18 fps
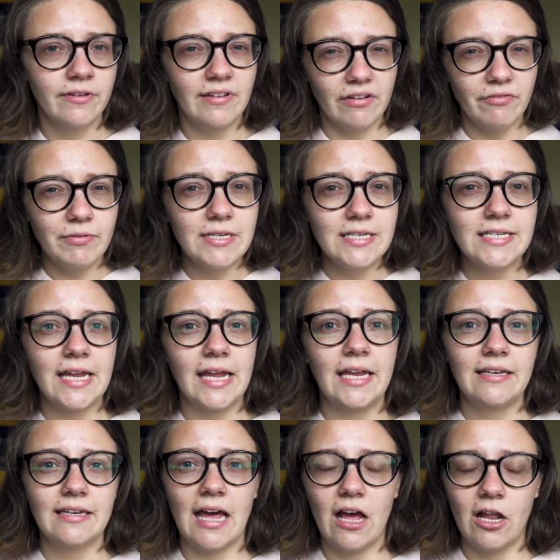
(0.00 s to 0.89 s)
They've been
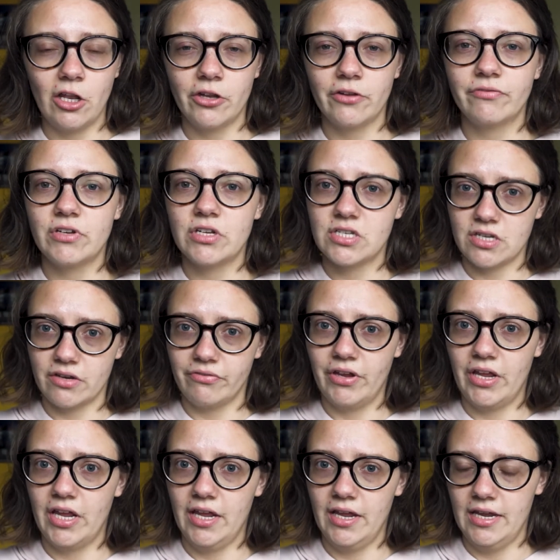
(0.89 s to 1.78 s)
saying that a lot of the stuff
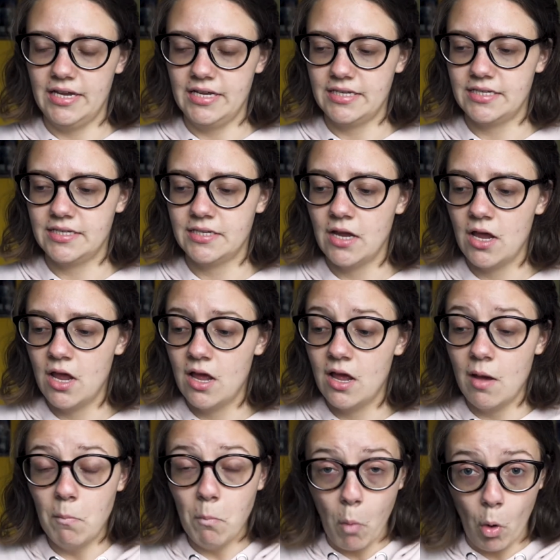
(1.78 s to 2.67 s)
here is
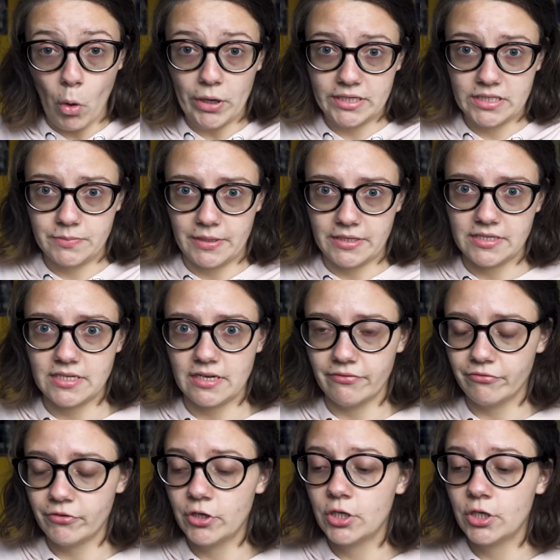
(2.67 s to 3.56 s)
more expensive.